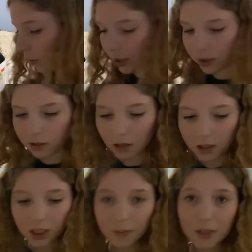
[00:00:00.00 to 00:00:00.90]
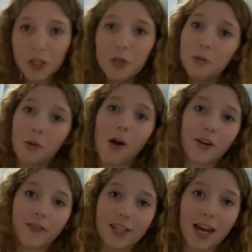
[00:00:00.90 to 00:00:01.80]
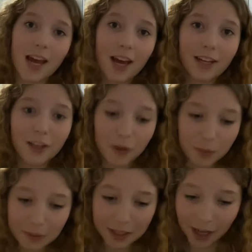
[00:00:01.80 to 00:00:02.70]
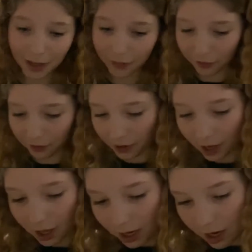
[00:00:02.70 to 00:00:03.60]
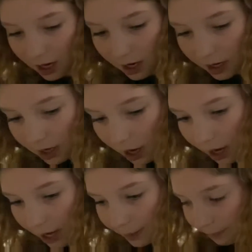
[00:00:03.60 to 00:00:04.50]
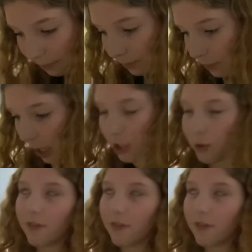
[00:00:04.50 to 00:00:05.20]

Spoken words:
it's not going to be too long of a day. I can come home at 9:30. But I do have